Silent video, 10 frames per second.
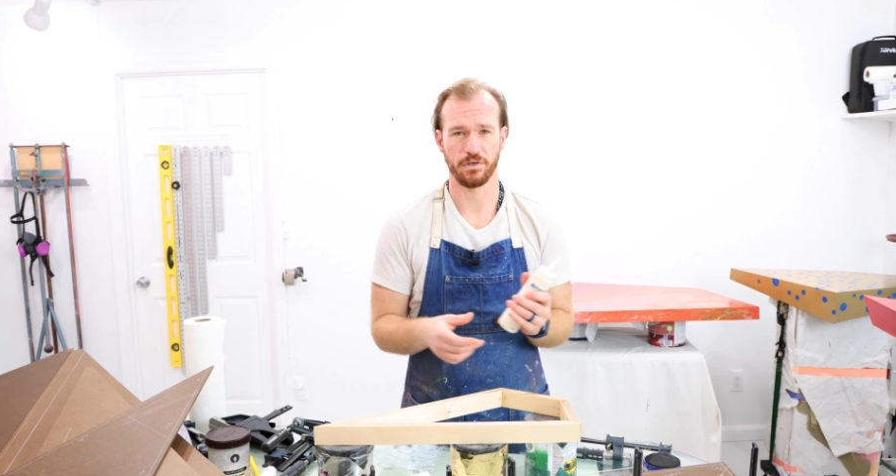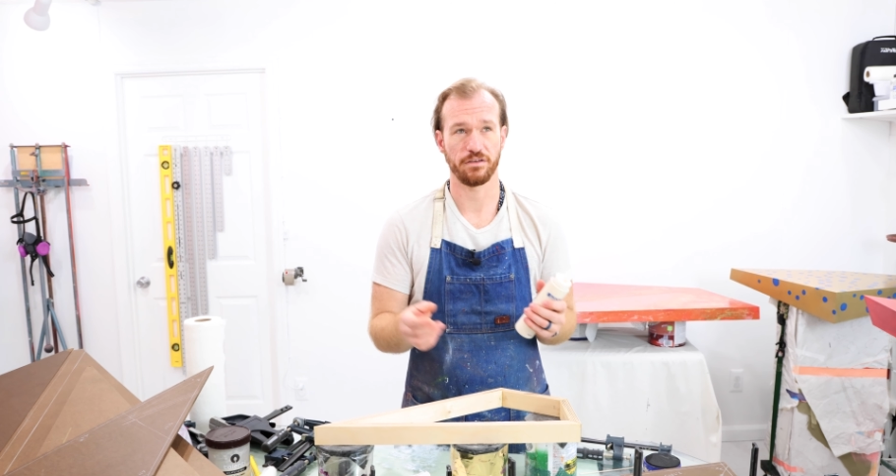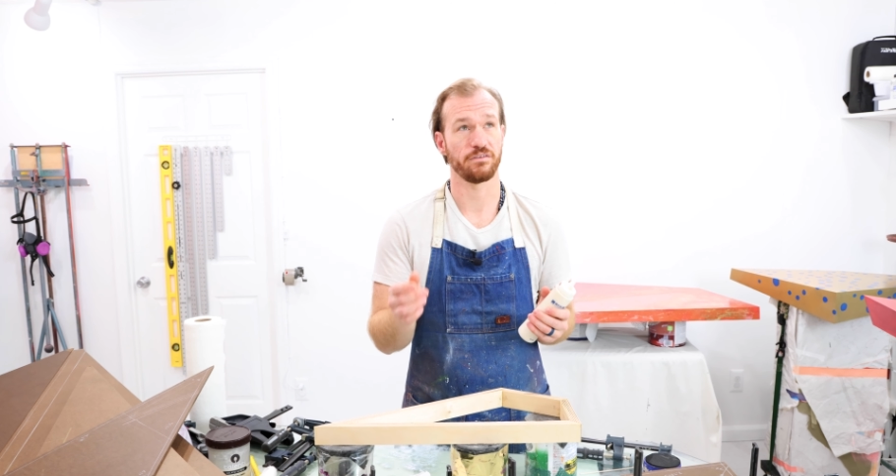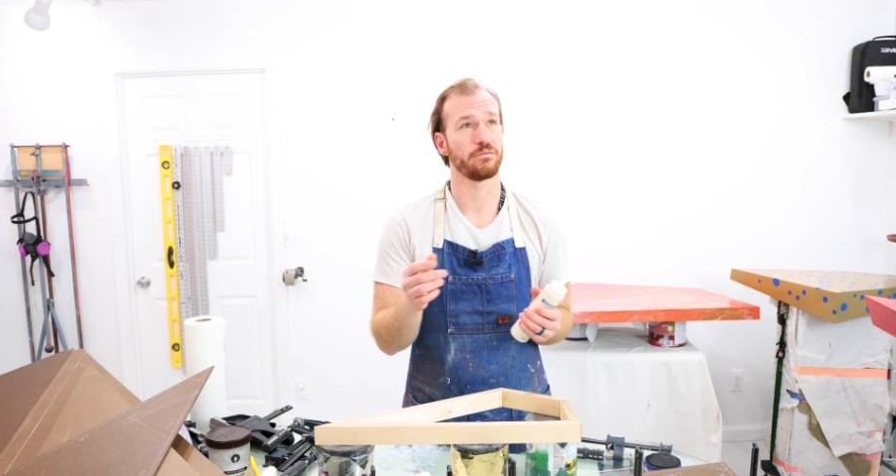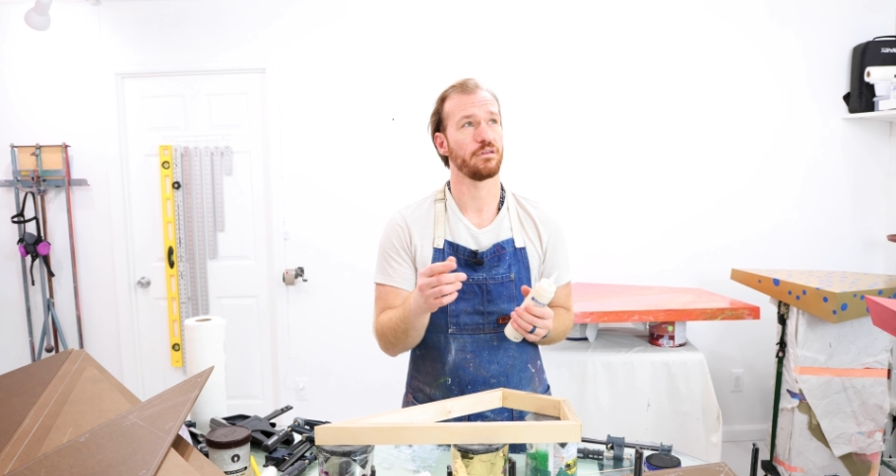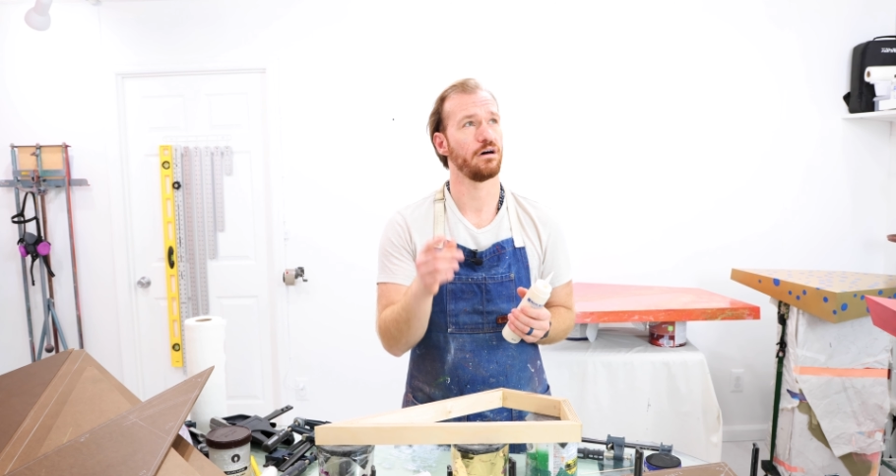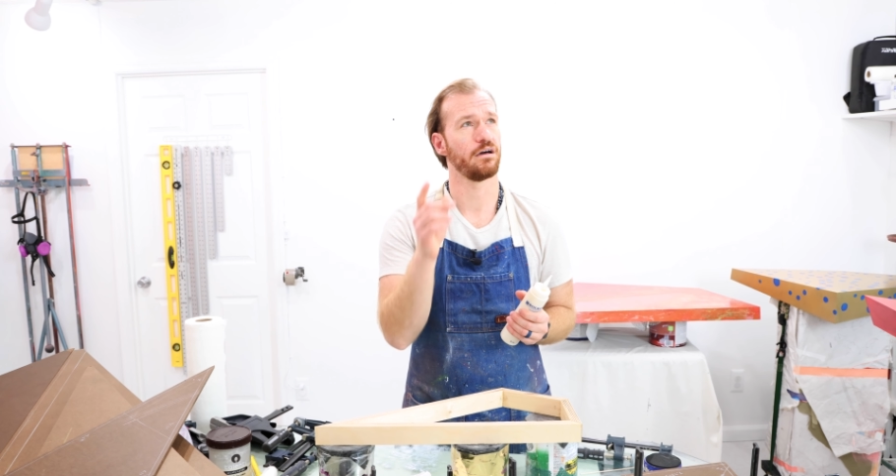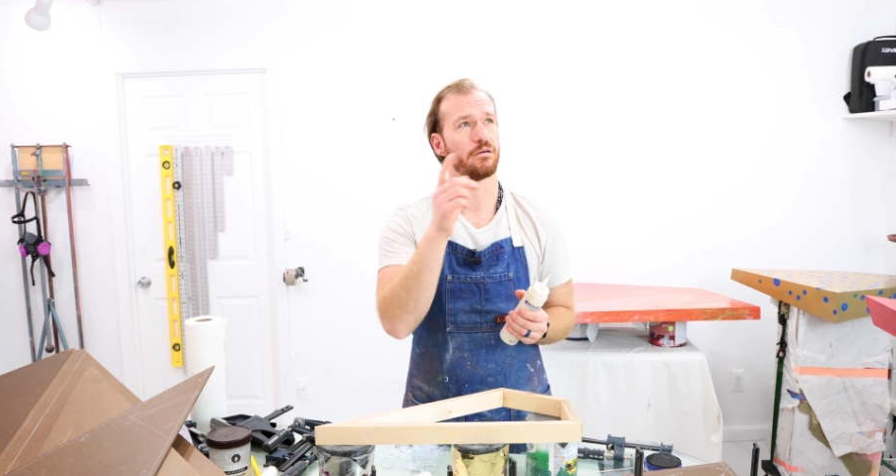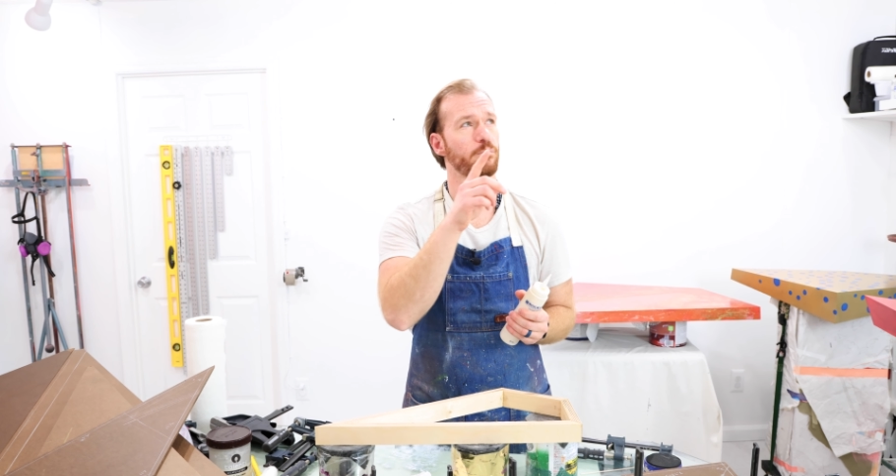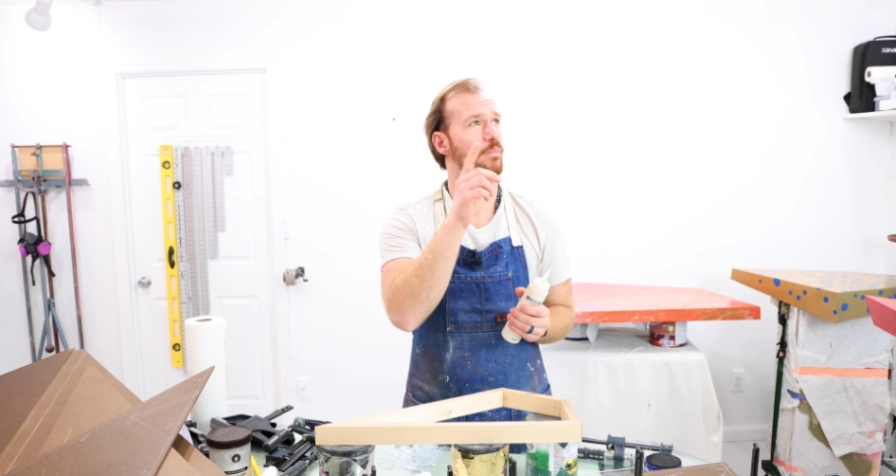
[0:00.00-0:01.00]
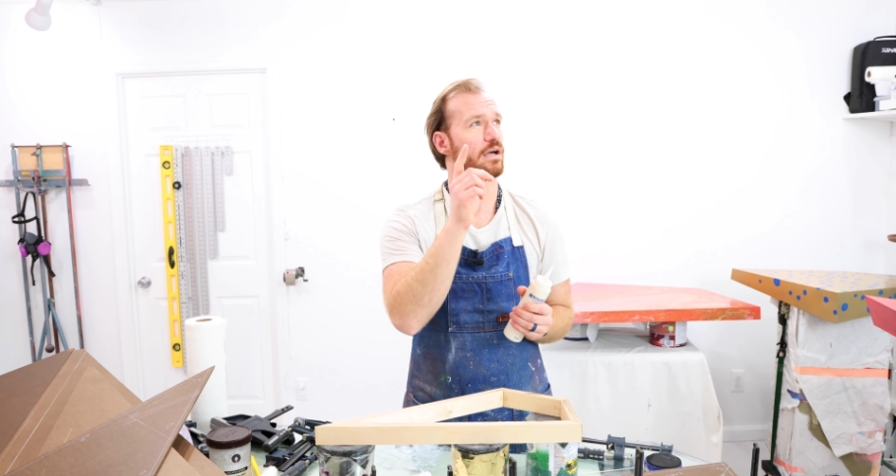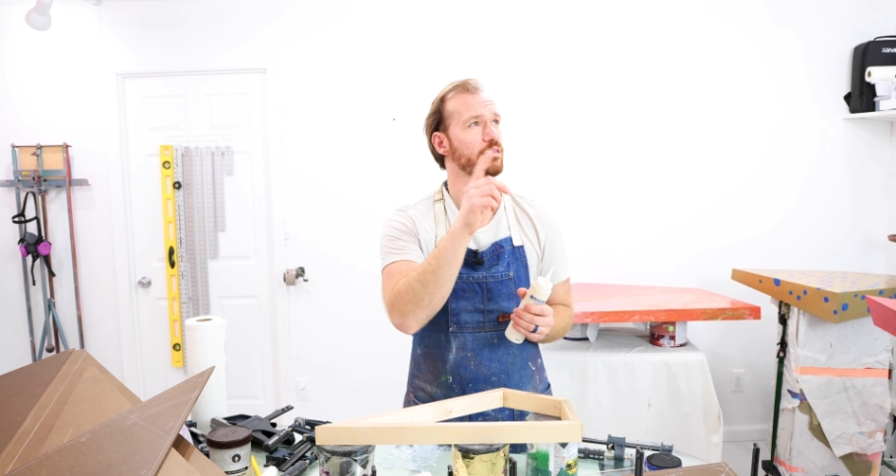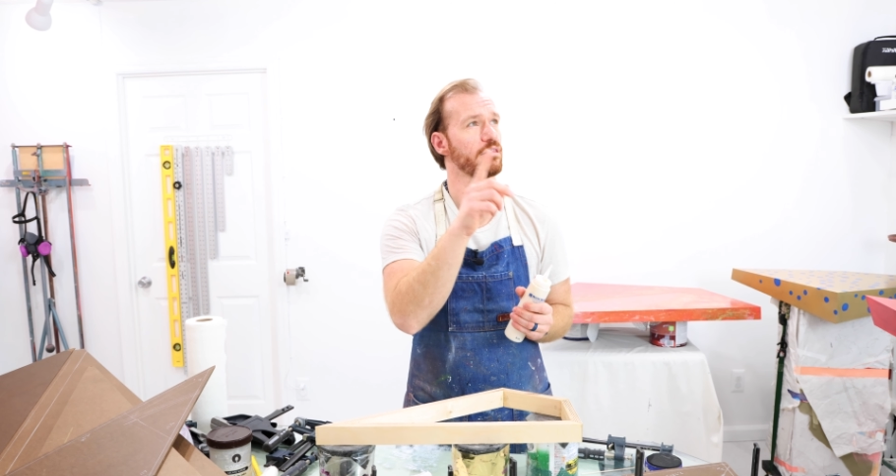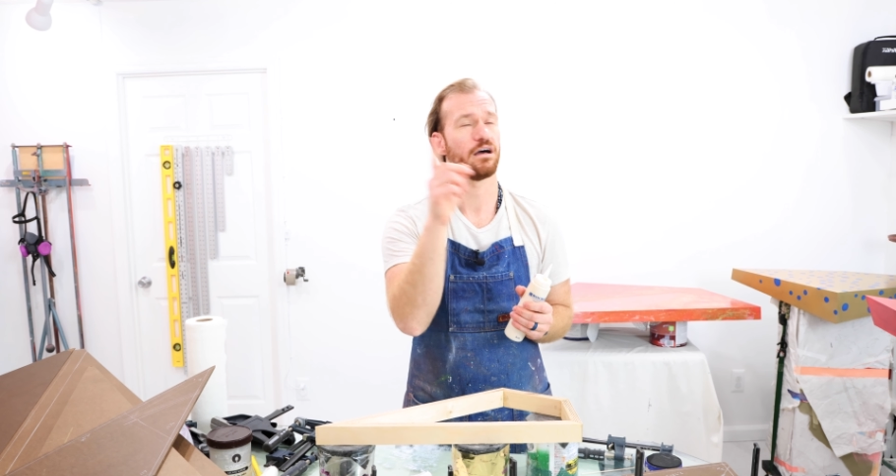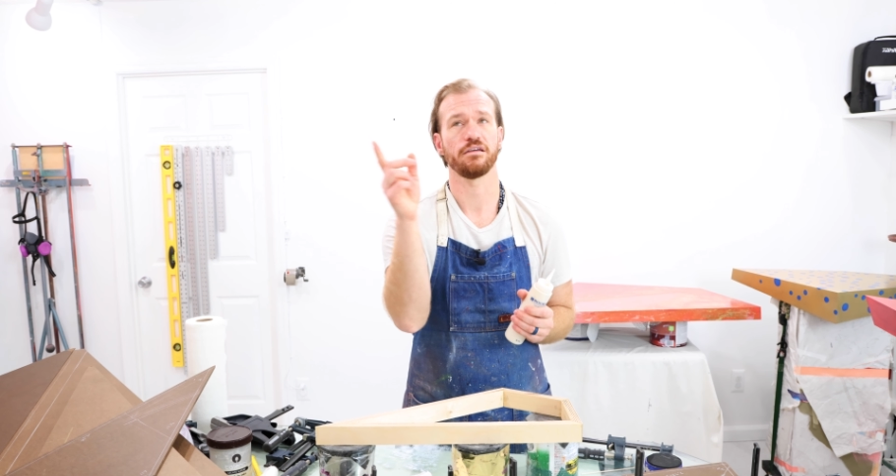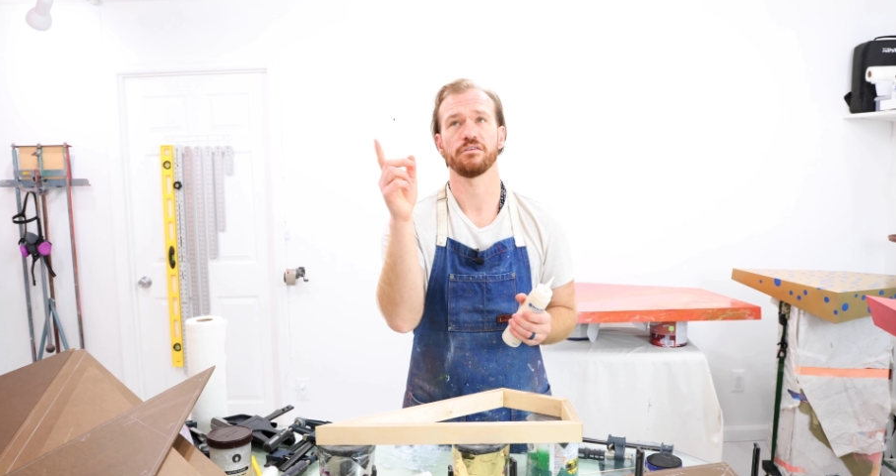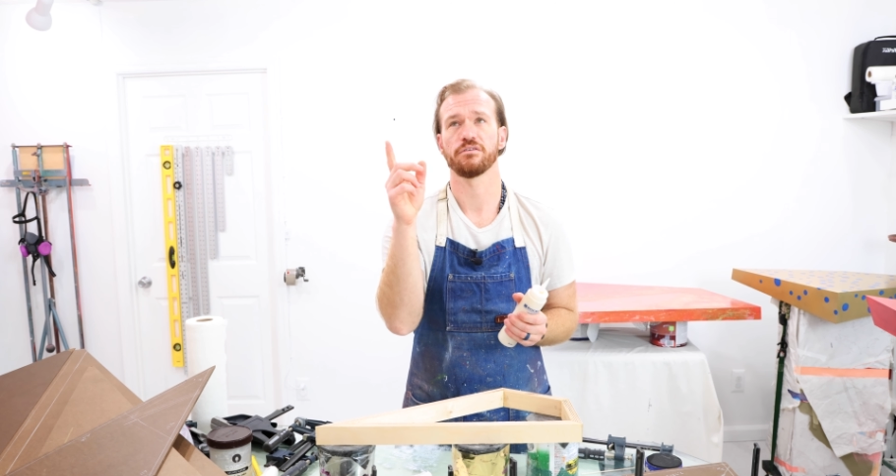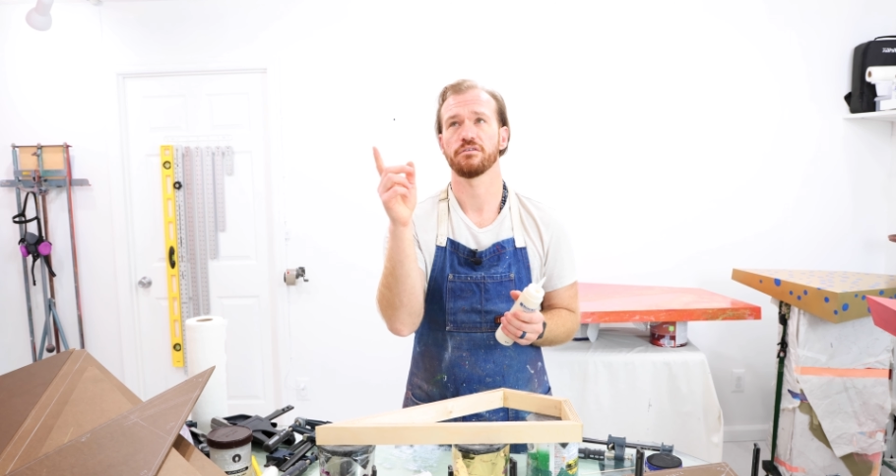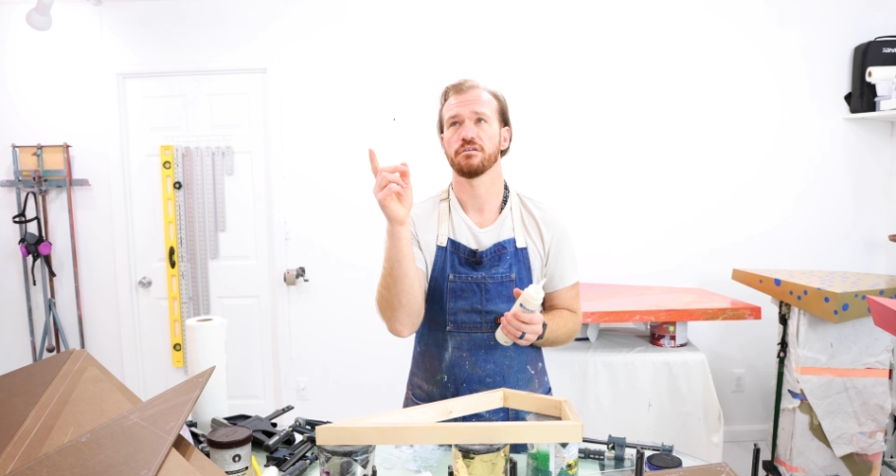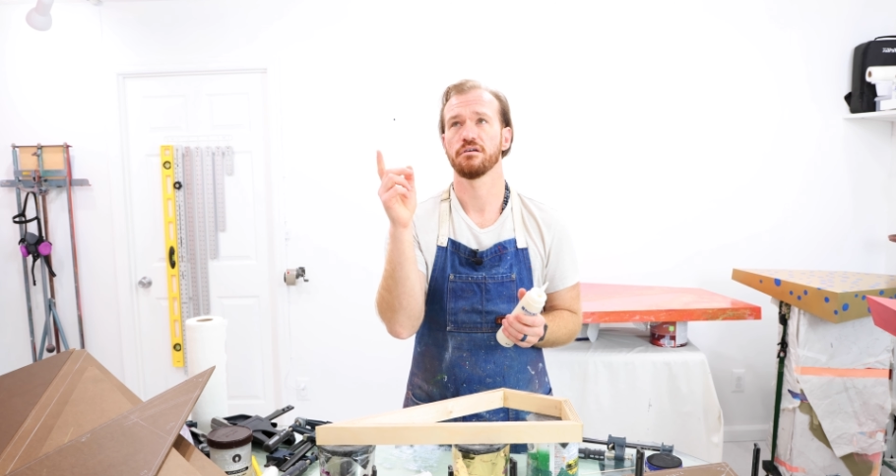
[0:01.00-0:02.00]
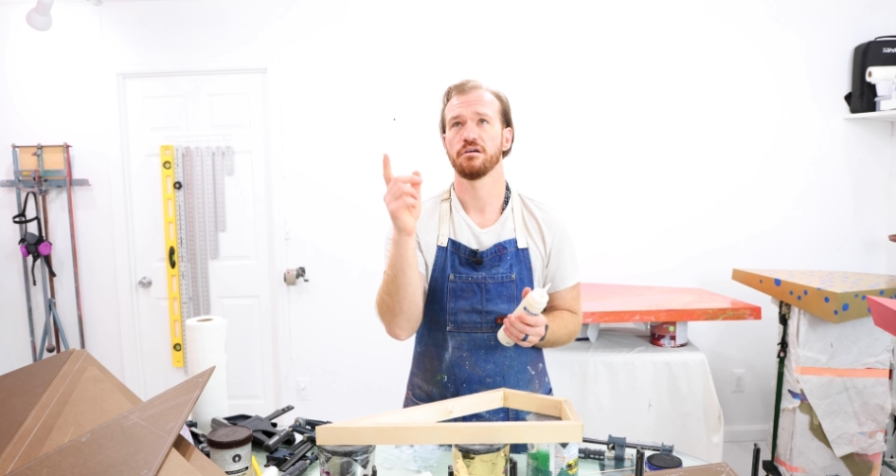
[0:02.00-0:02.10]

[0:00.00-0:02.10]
because my lights,